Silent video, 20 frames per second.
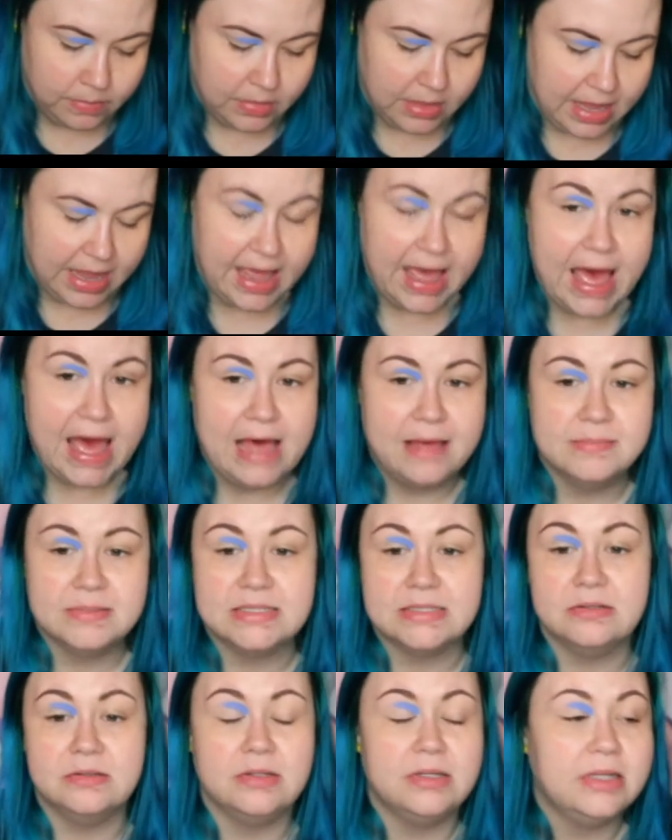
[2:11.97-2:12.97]
I
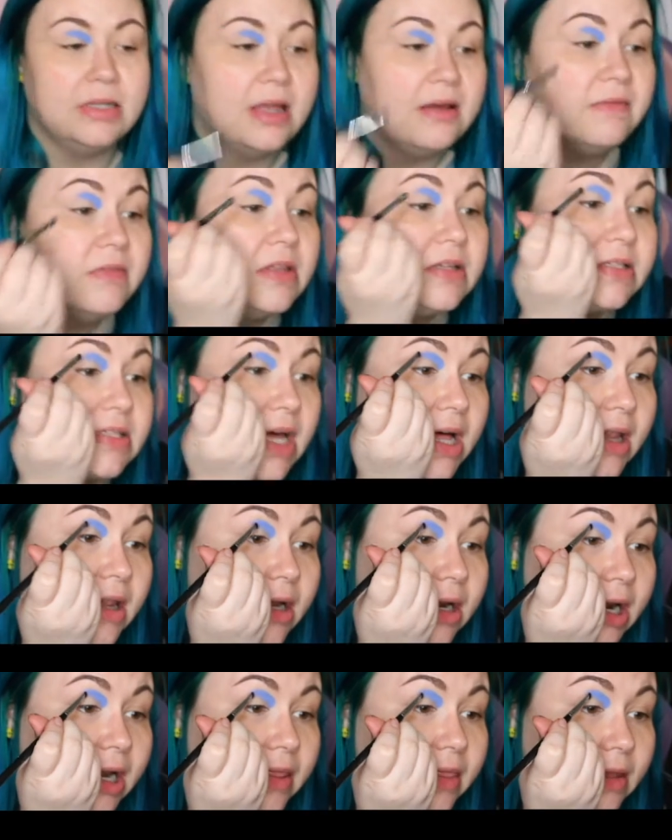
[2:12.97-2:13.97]
absolutely love this color.
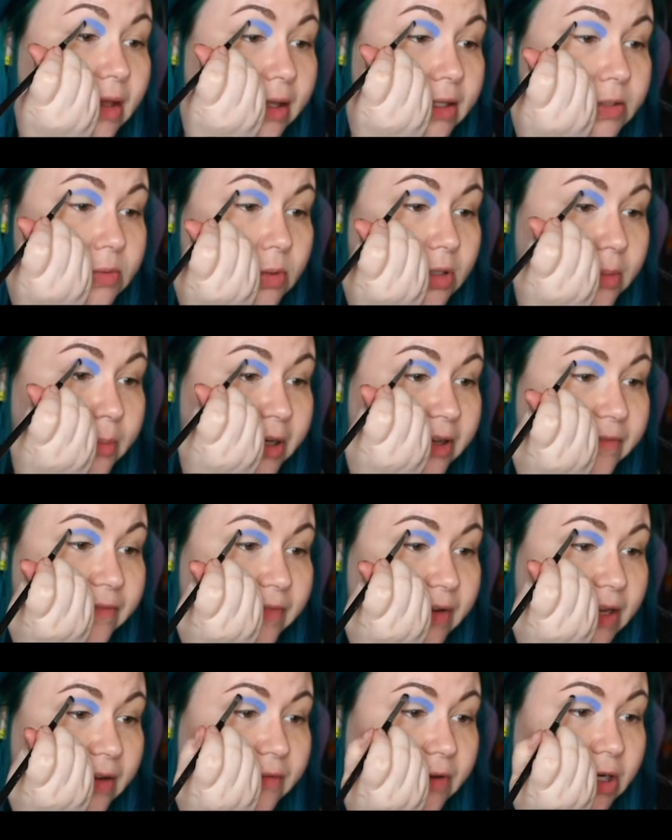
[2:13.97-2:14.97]
I think it's one of my
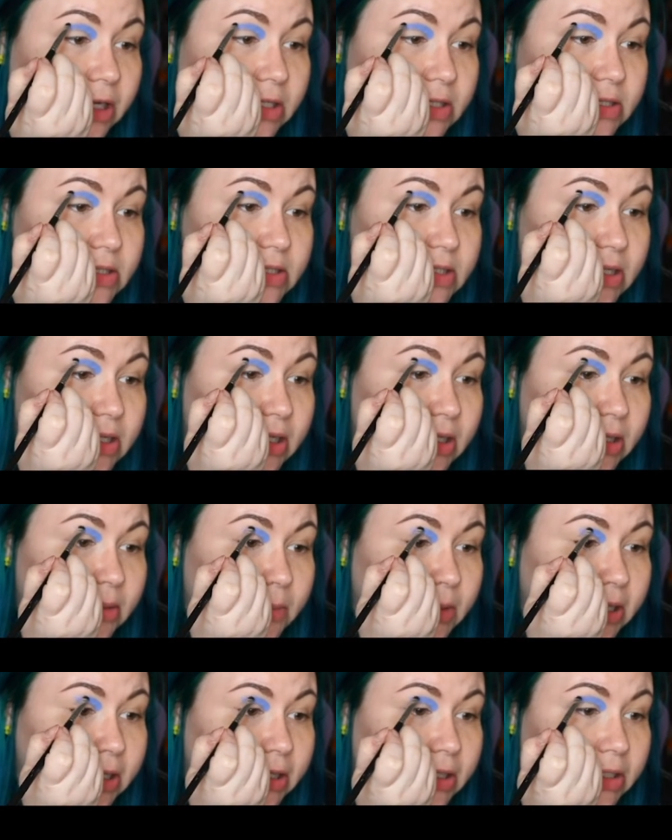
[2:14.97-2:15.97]
favorites in
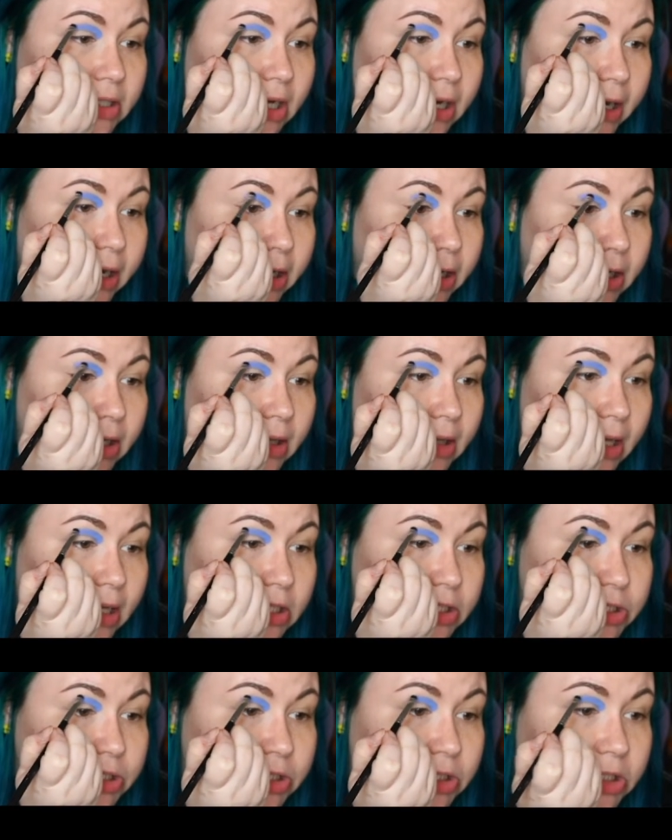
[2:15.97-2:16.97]
my entire
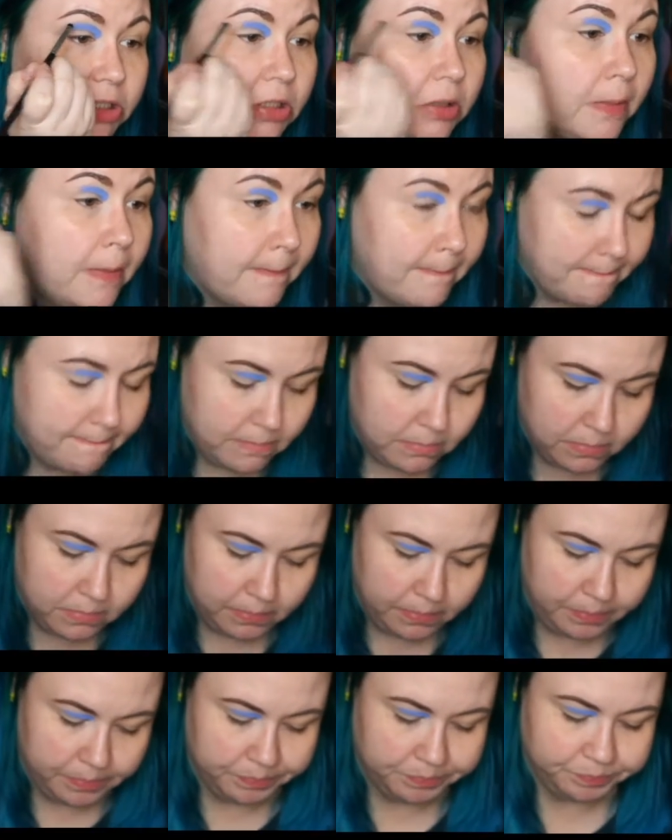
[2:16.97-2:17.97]
collection.
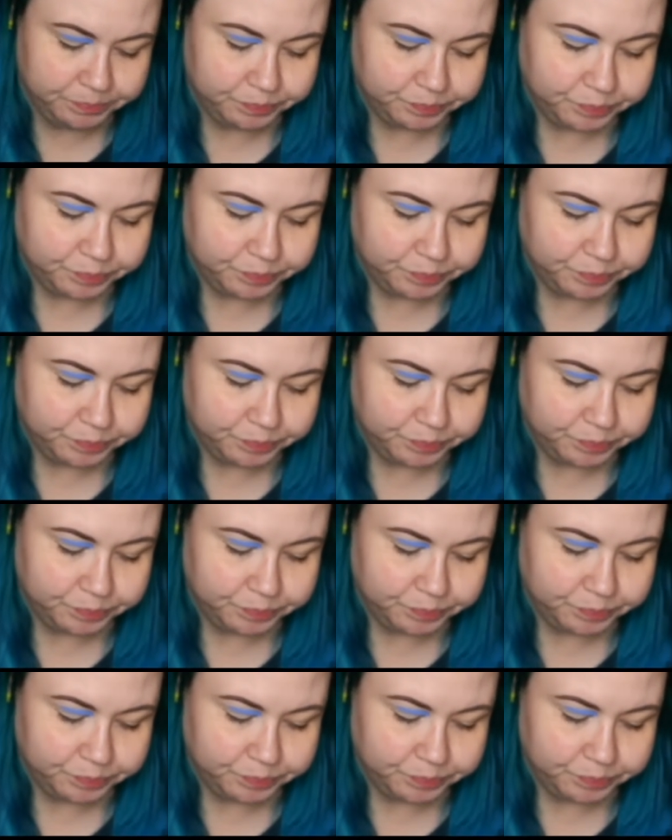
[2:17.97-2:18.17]
I'm